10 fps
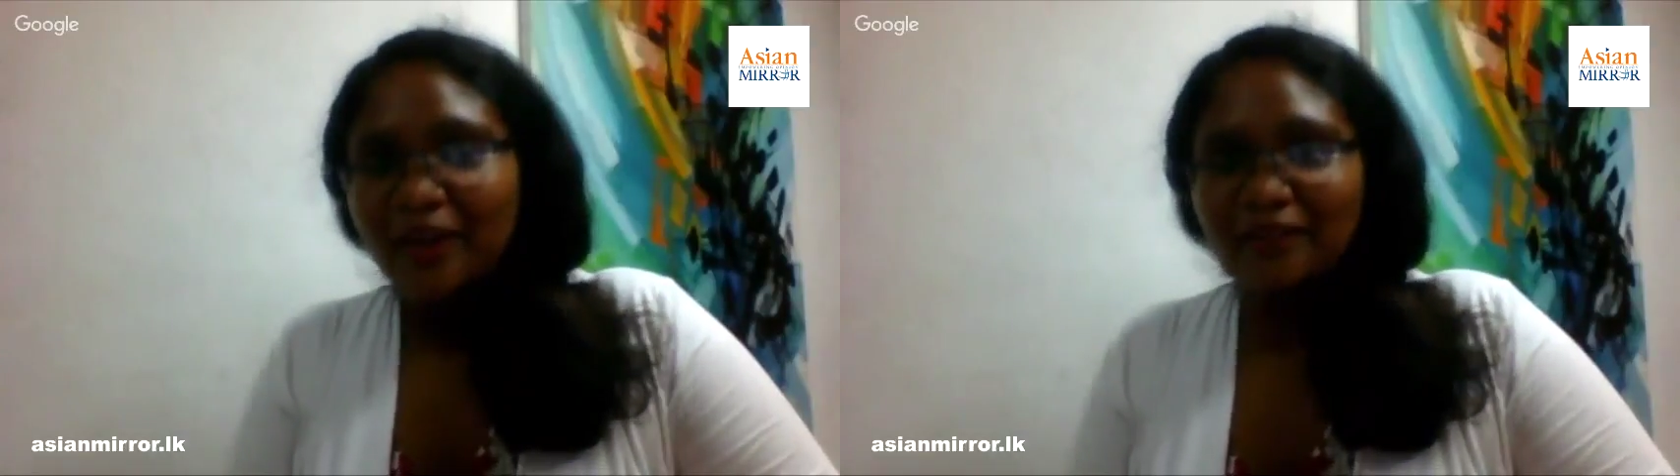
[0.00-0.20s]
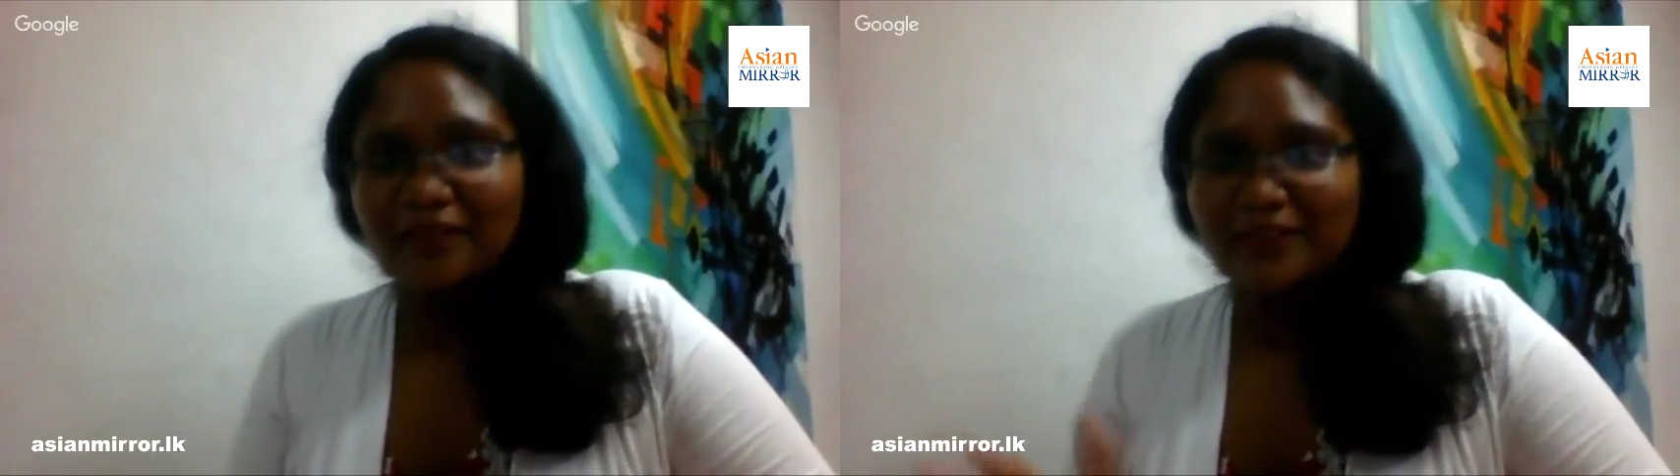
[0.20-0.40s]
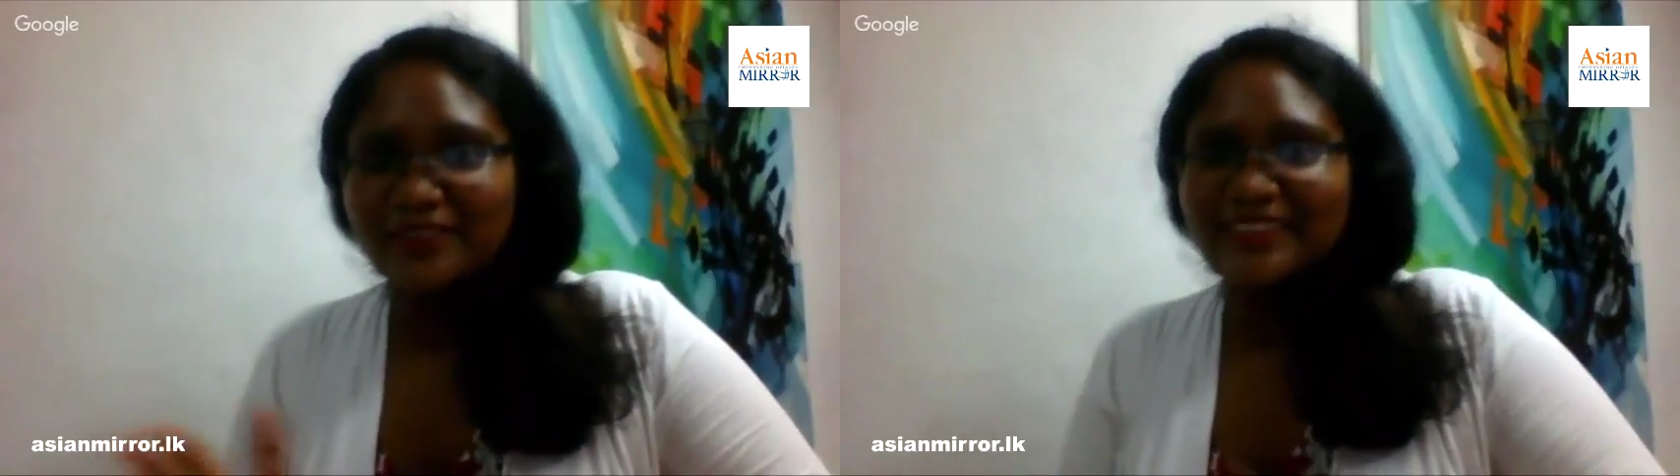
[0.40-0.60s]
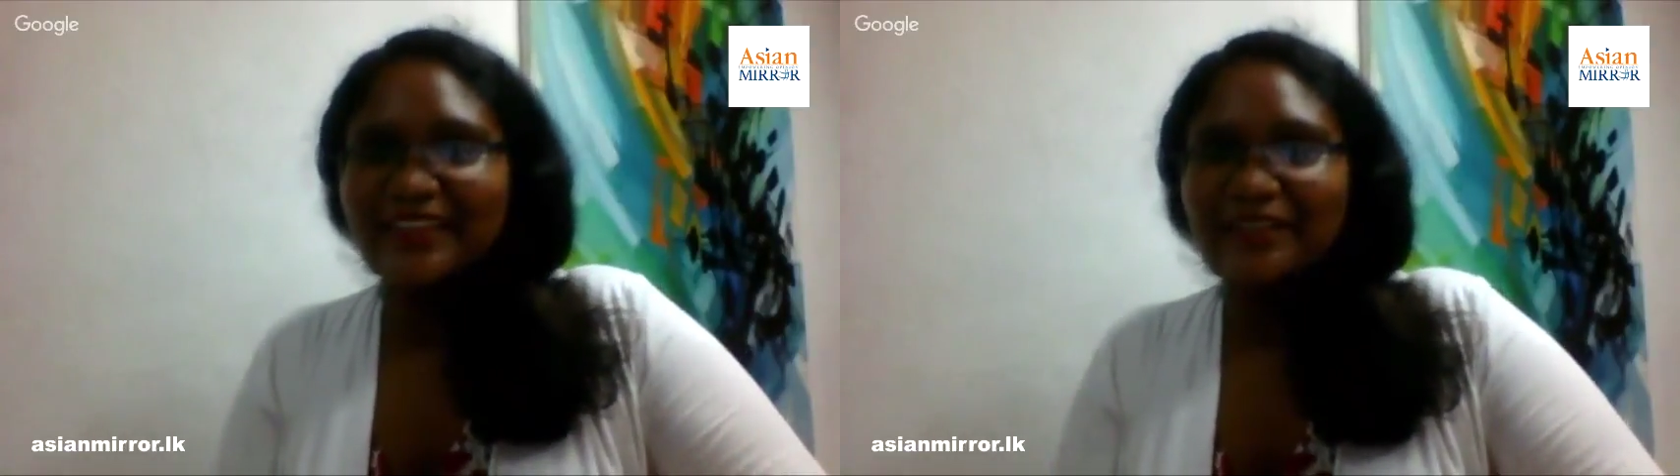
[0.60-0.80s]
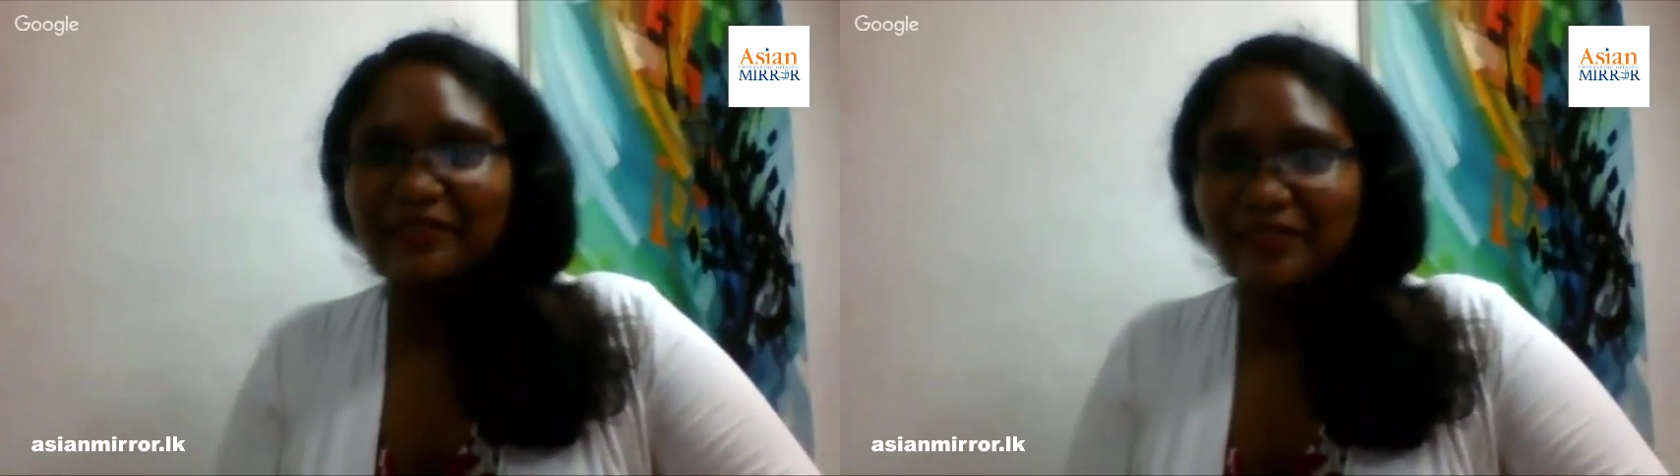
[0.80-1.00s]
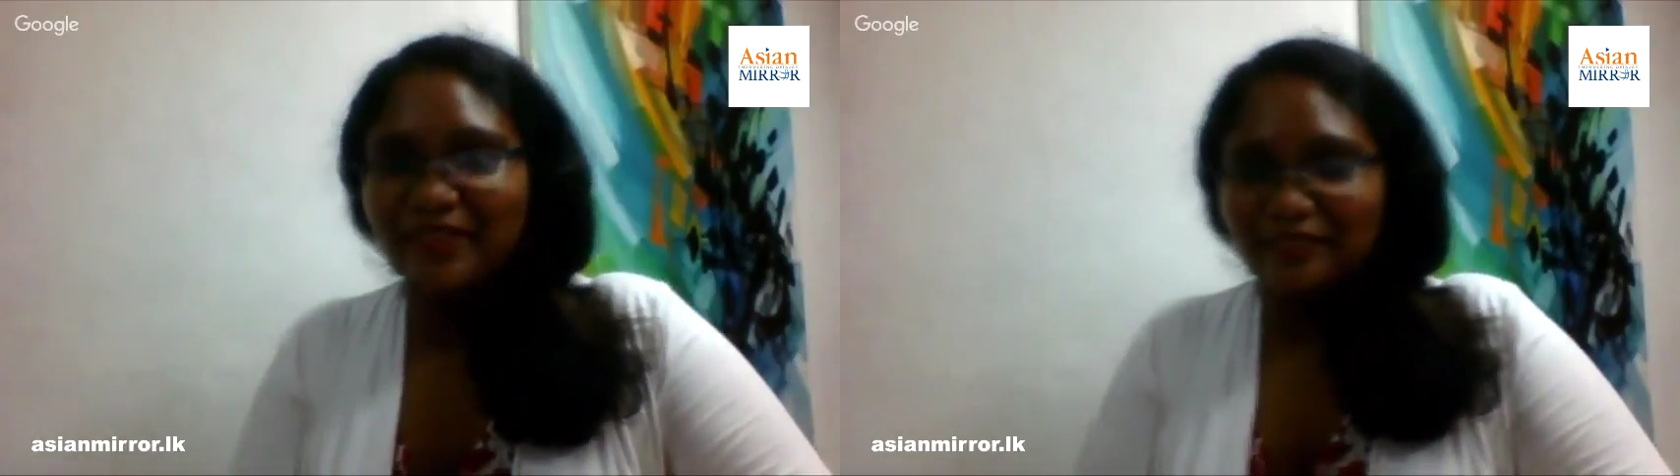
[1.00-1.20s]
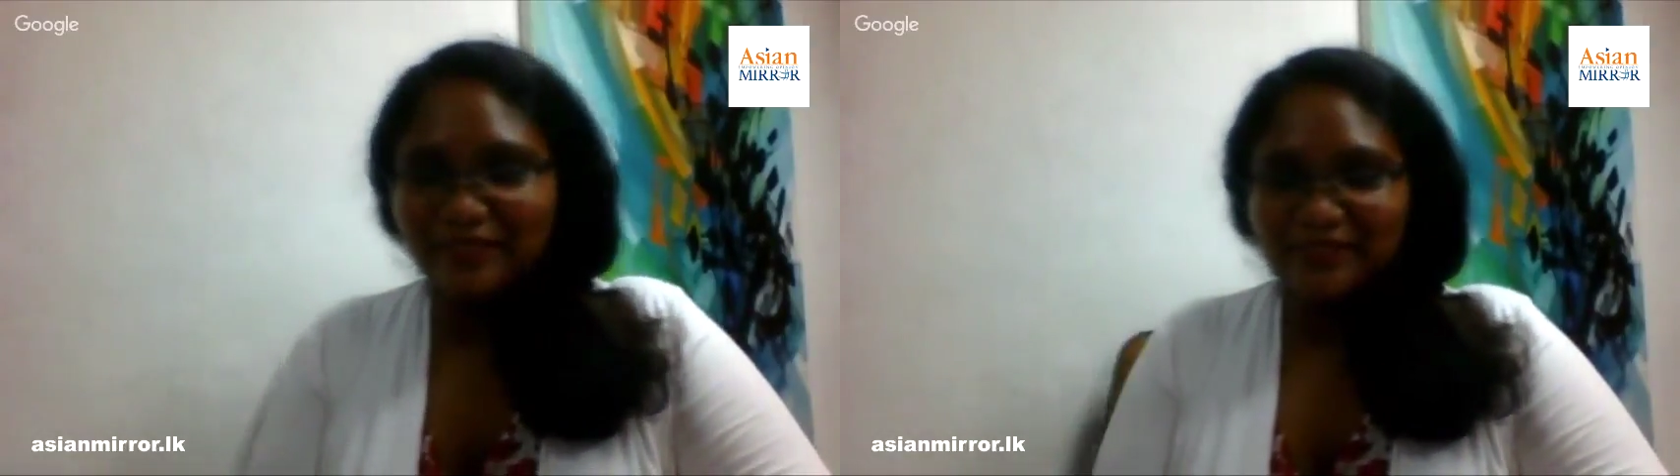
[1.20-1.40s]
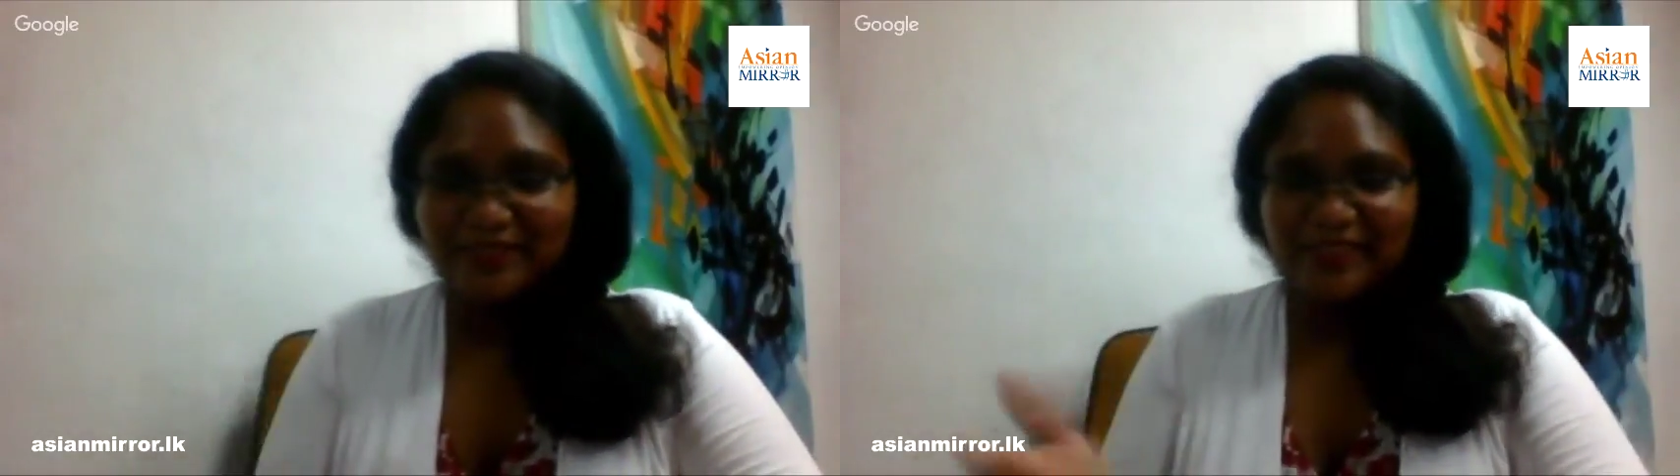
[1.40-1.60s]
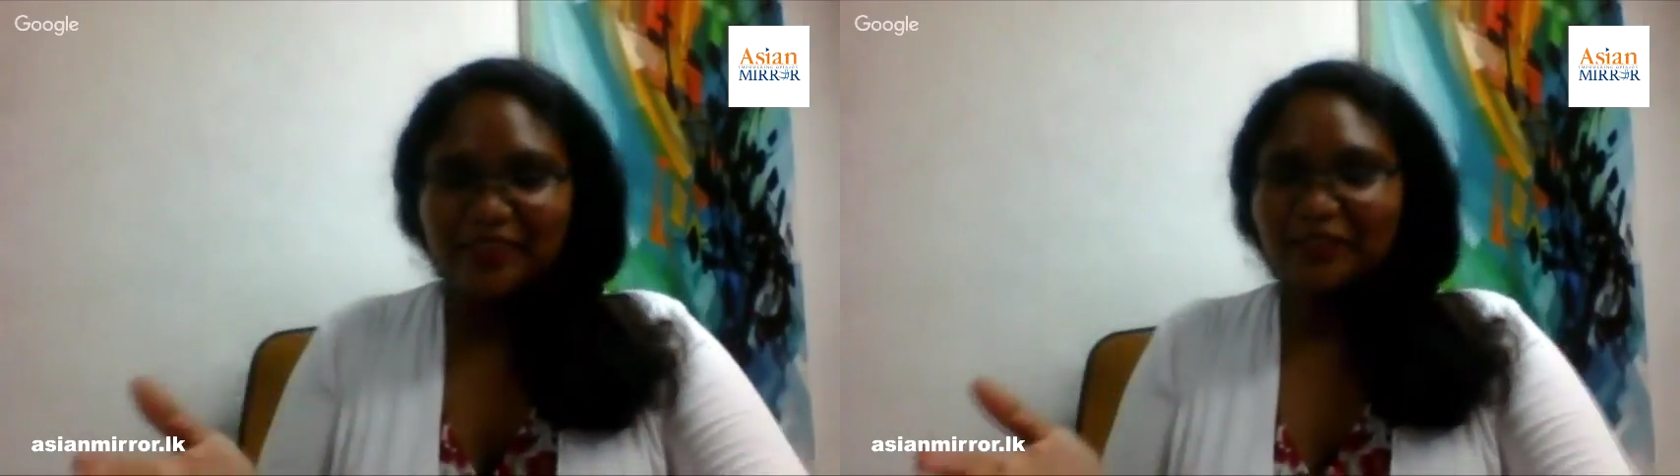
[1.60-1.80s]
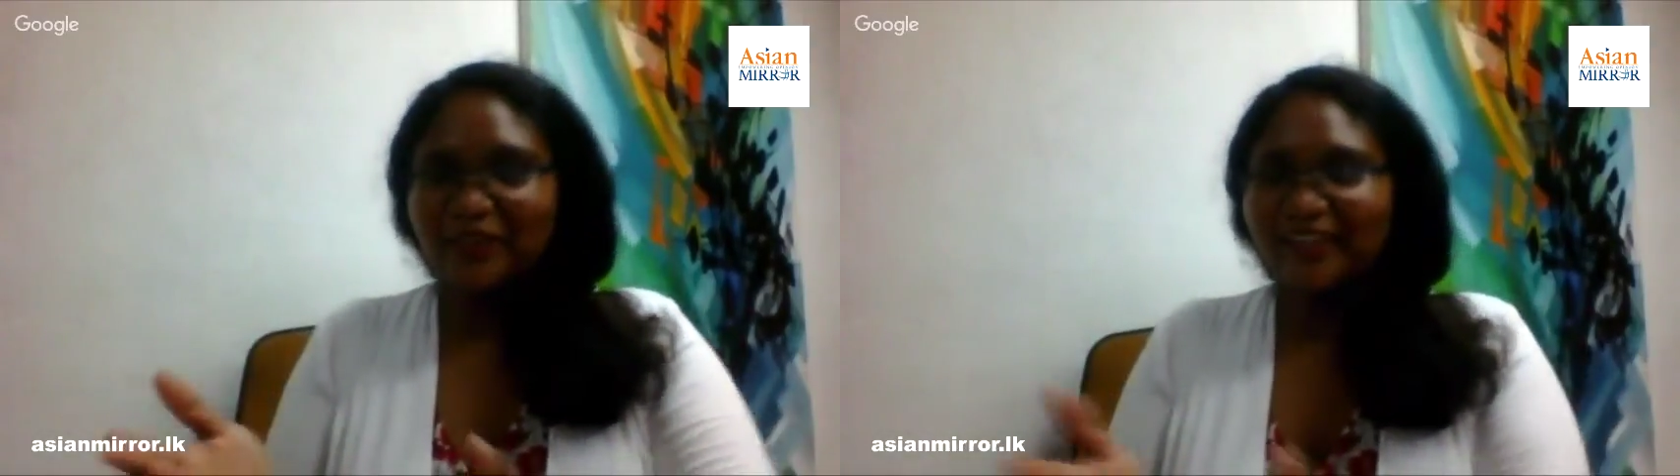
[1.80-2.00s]
Of course, we would love to see you
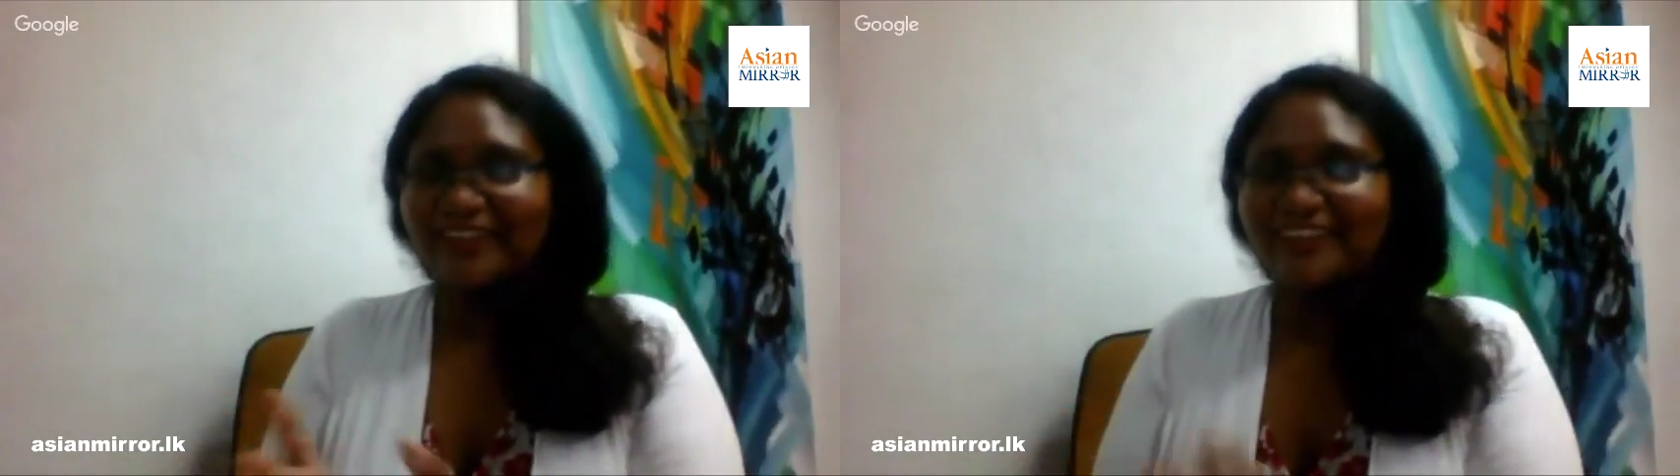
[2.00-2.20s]
here.